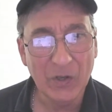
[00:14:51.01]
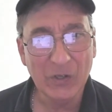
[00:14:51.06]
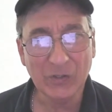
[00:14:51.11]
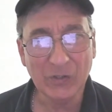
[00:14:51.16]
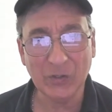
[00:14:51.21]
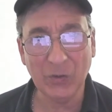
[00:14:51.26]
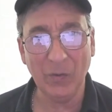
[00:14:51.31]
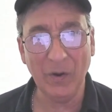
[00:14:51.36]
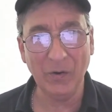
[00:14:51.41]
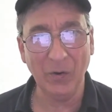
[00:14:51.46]

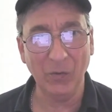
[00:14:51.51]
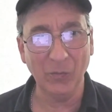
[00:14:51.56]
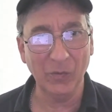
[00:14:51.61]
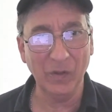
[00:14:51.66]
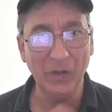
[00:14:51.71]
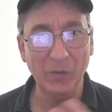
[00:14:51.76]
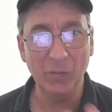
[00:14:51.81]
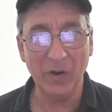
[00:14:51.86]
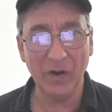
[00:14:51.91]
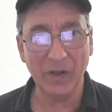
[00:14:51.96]
so I don't
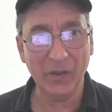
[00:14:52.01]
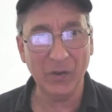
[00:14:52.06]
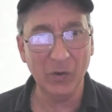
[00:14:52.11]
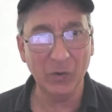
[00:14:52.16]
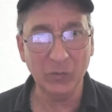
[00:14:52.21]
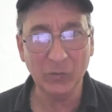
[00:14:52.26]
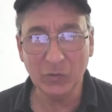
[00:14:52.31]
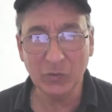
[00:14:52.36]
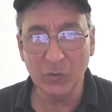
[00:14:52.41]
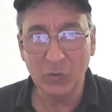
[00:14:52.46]
really want to
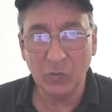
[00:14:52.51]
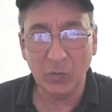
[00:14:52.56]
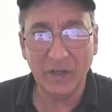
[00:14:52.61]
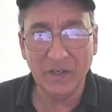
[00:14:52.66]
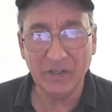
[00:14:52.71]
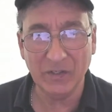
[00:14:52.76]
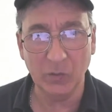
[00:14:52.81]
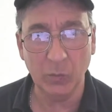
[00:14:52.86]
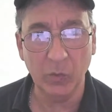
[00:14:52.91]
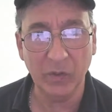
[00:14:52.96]
go too
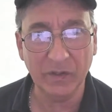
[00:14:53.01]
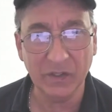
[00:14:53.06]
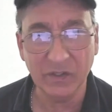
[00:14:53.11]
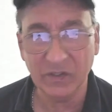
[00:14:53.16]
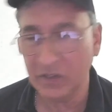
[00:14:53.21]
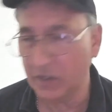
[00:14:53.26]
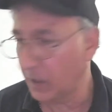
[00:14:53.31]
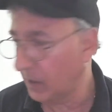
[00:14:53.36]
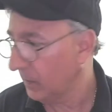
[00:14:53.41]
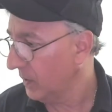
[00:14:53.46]
crazy with
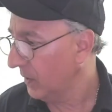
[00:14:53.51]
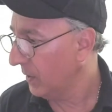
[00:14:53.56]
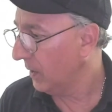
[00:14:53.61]
this here.